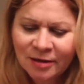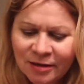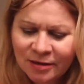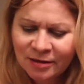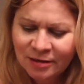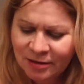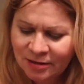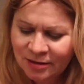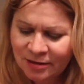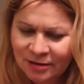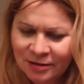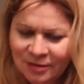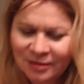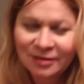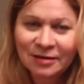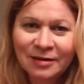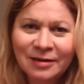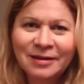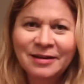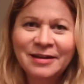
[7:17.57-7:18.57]
Say hi to the
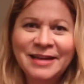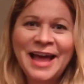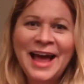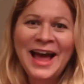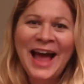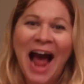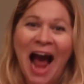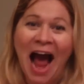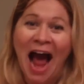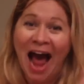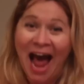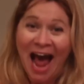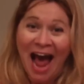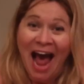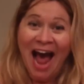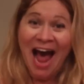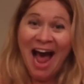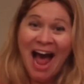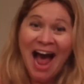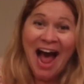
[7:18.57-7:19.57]
camera so we
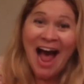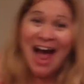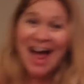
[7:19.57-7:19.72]
remember that y'all